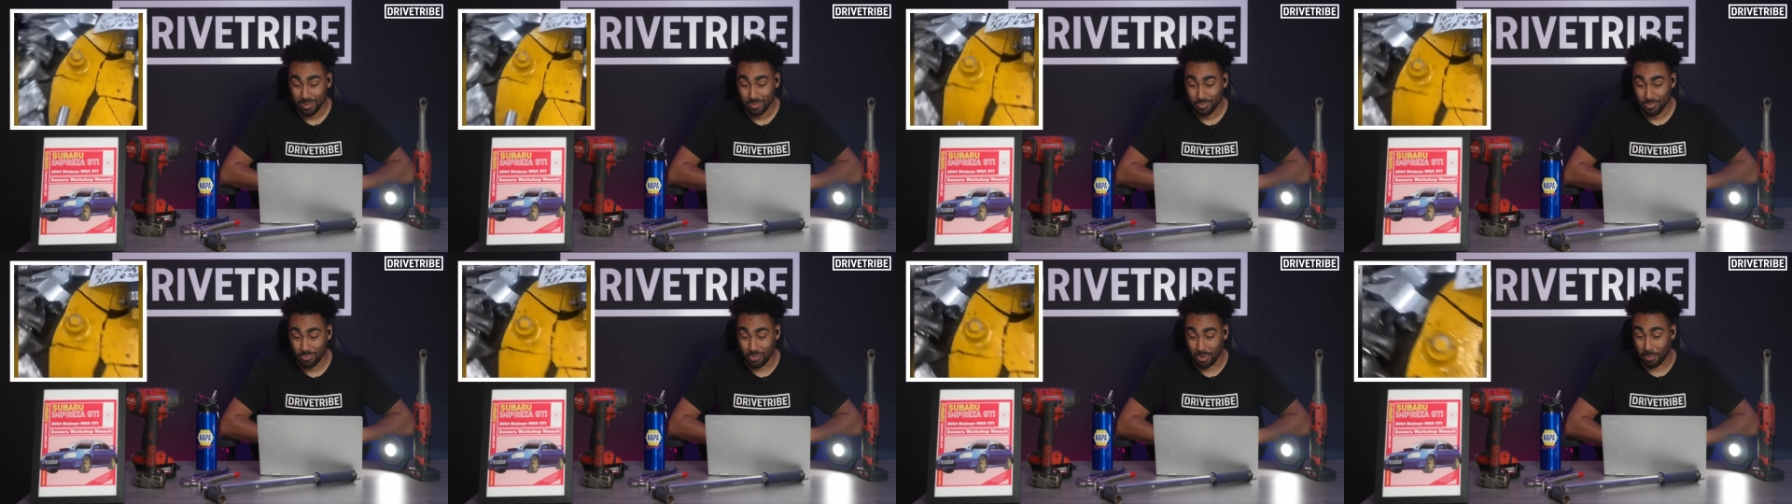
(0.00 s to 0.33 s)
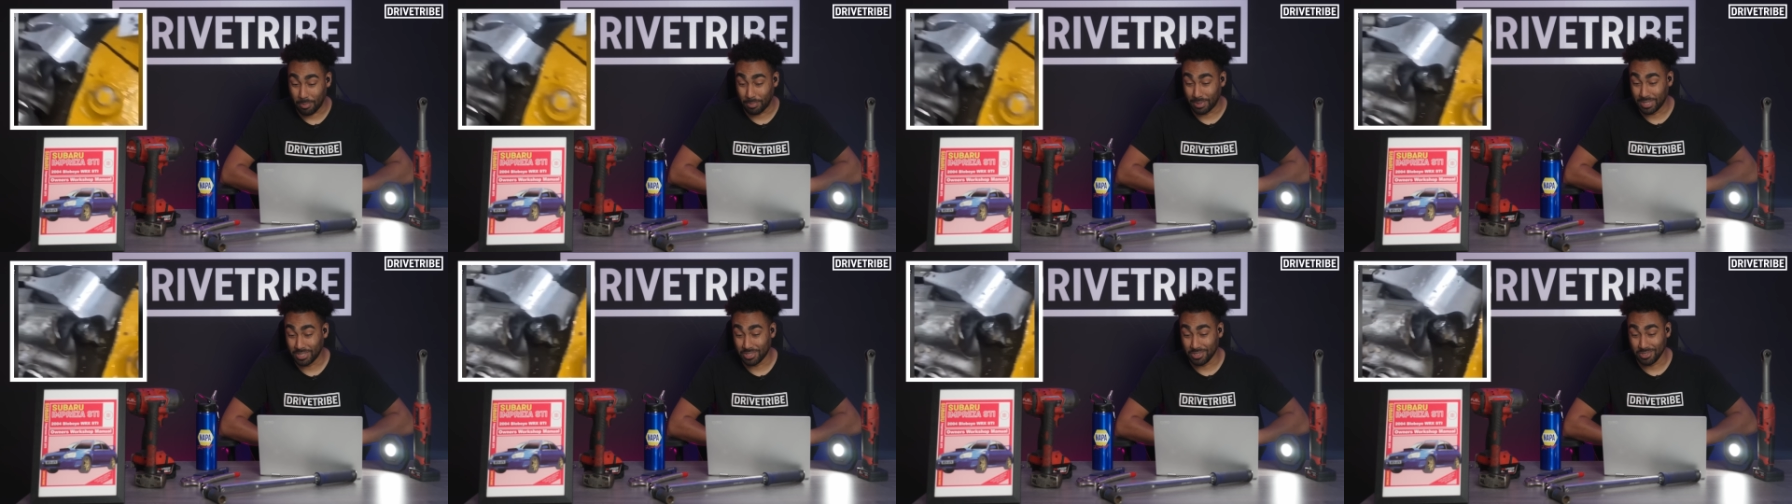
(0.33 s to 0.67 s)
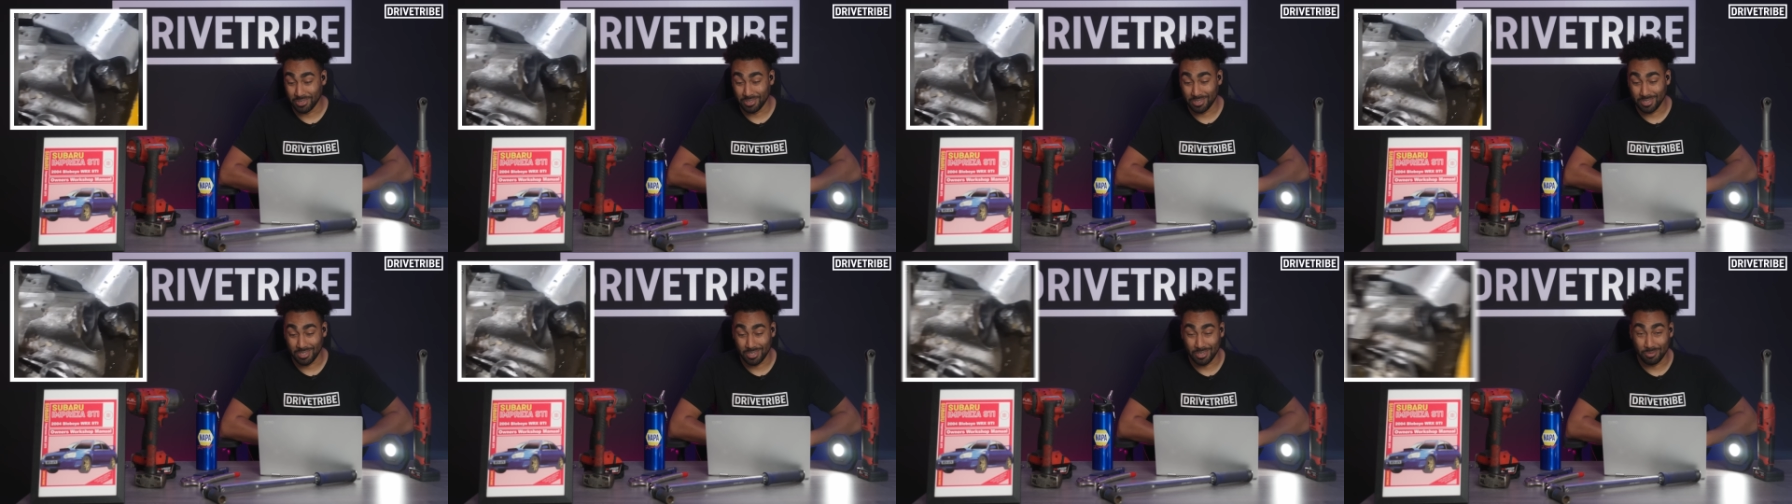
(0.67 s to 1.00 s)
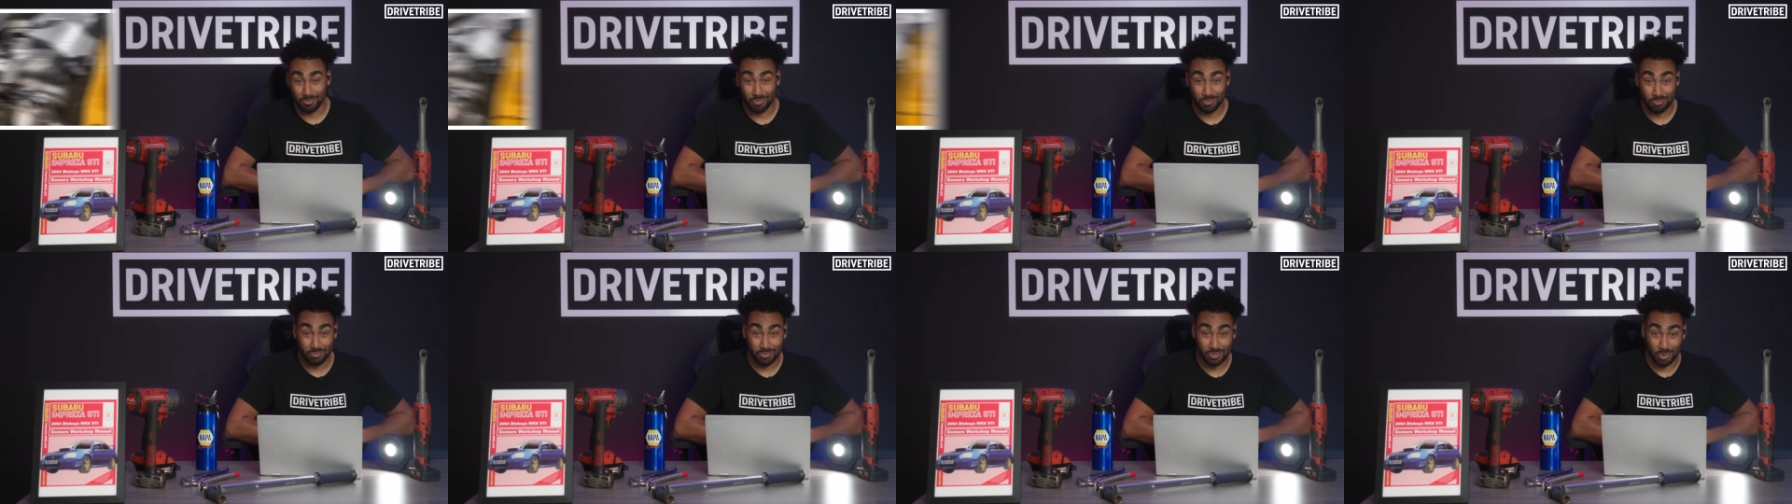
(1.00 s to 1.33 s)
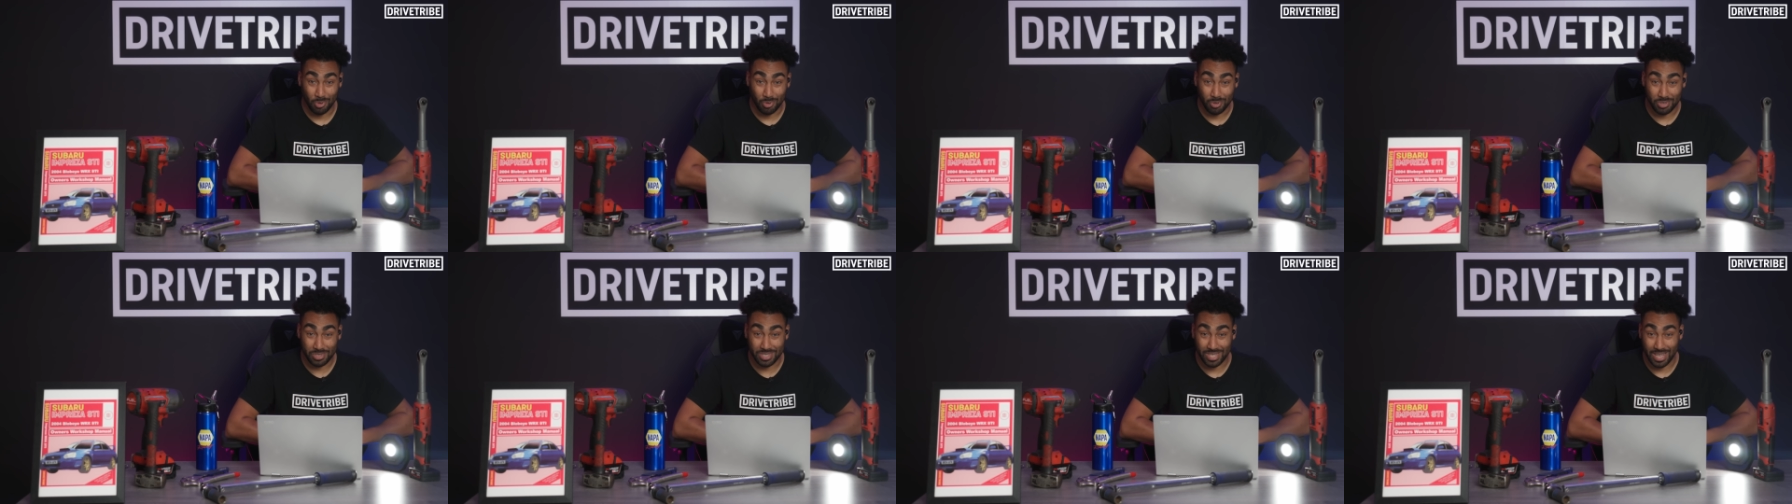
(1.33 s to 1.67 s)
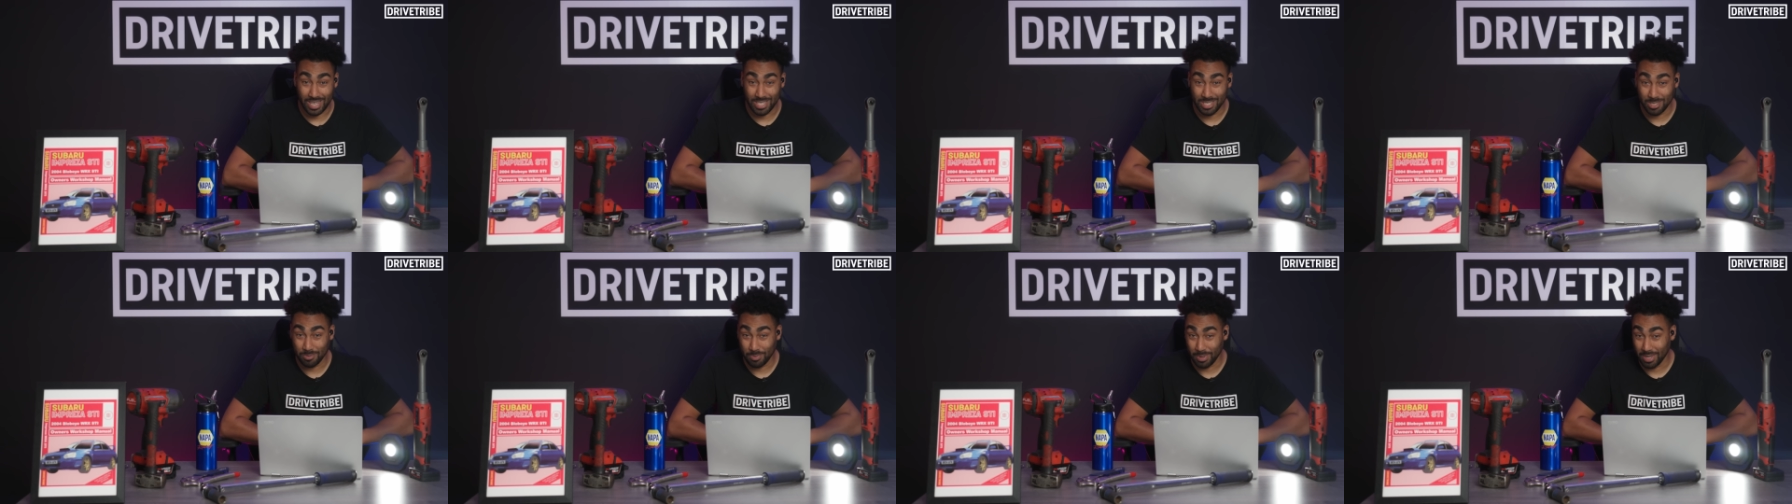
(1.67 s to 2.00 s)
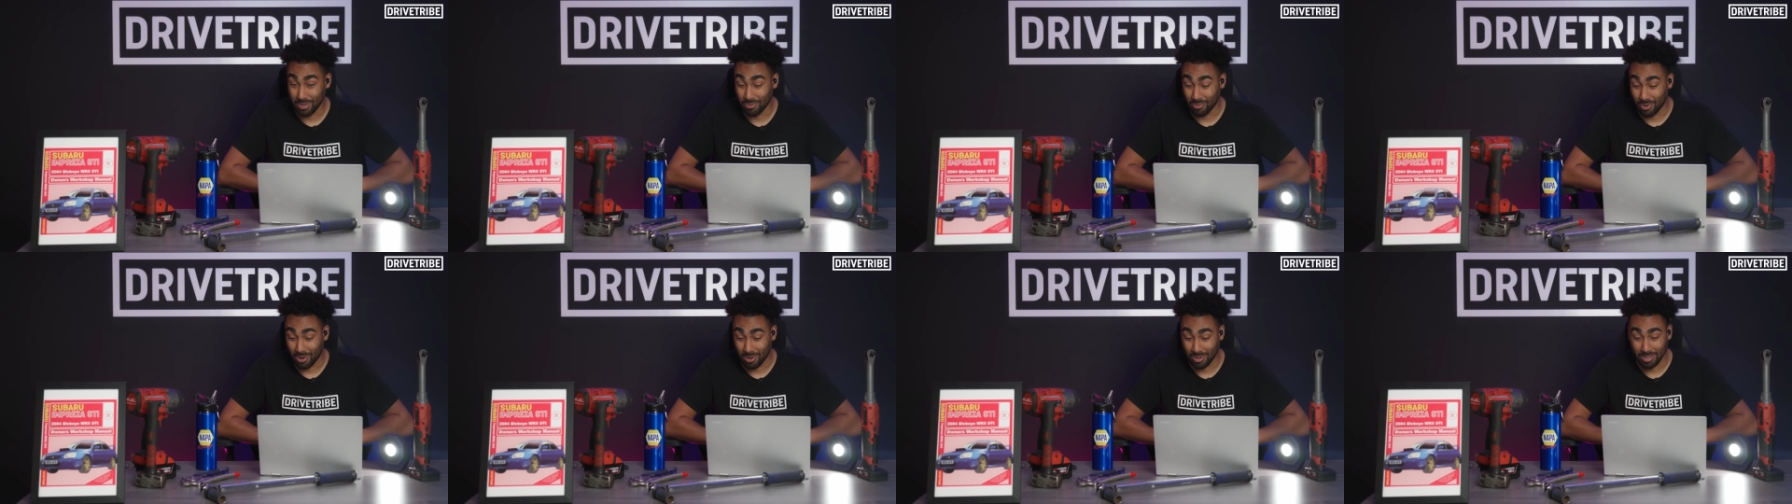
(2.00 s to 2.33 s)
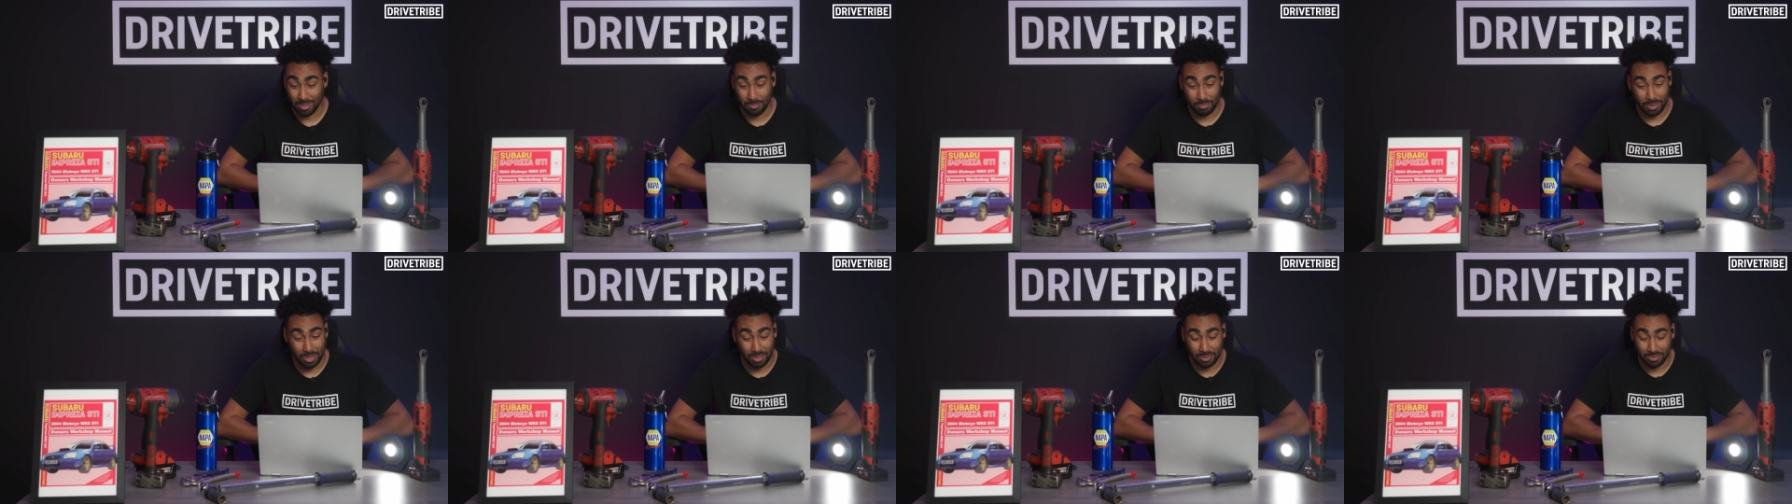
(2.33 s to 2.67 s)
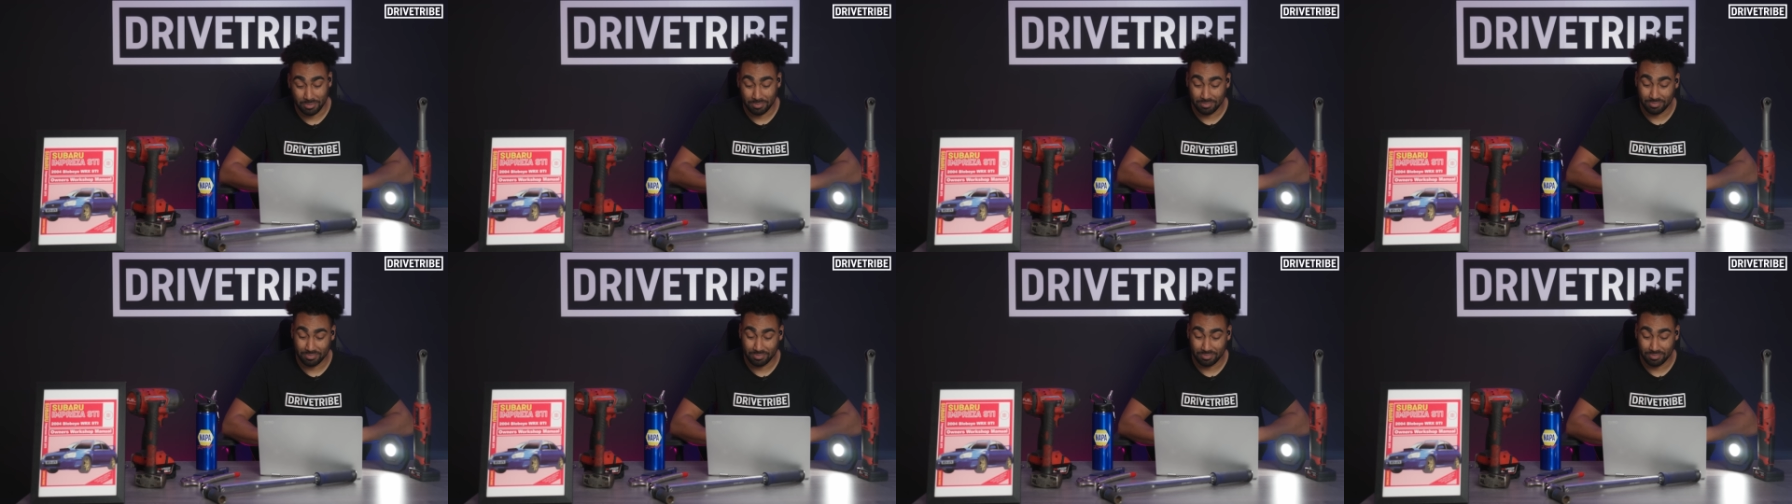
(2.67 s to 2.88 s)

Probably due to the torque settings being wrong on the bolt,